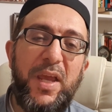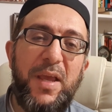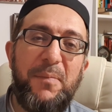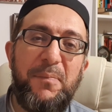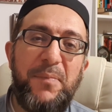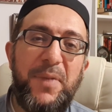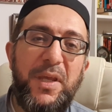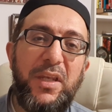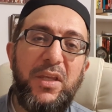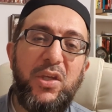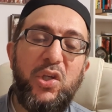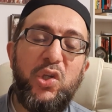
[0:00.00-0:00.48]

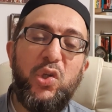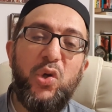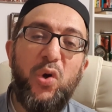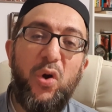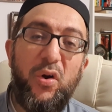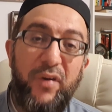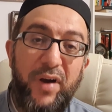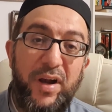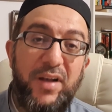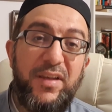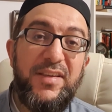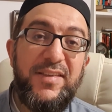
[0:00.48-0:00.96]
meaning you're
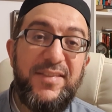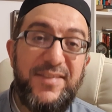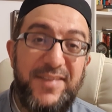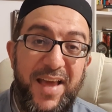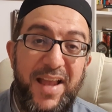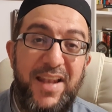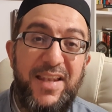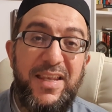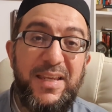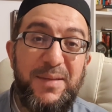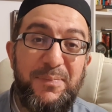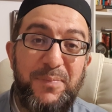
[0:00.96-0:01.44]
already
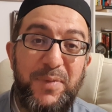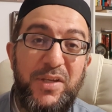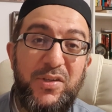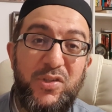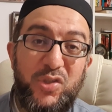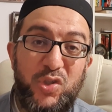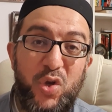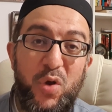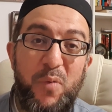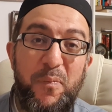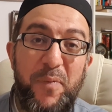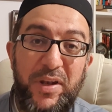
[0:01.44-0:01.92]
sending me
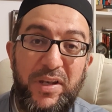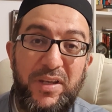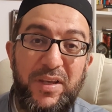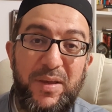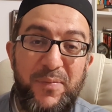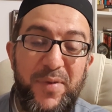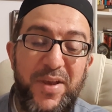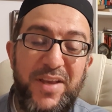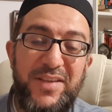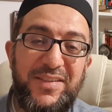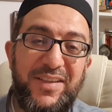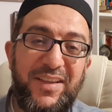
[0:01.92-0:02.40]
so many
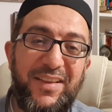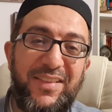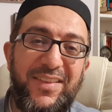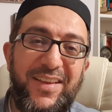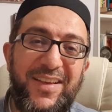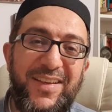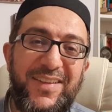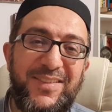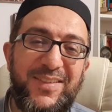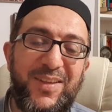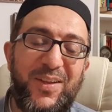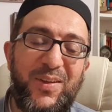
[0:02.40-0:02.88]
amazing
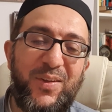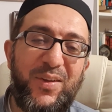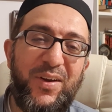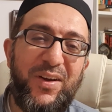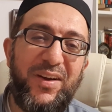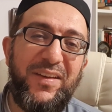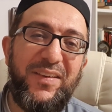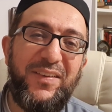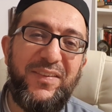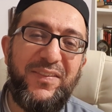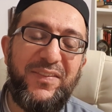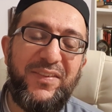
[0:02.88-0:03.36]
things in
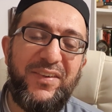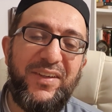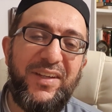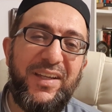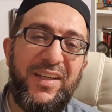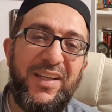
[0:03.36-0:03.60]
life.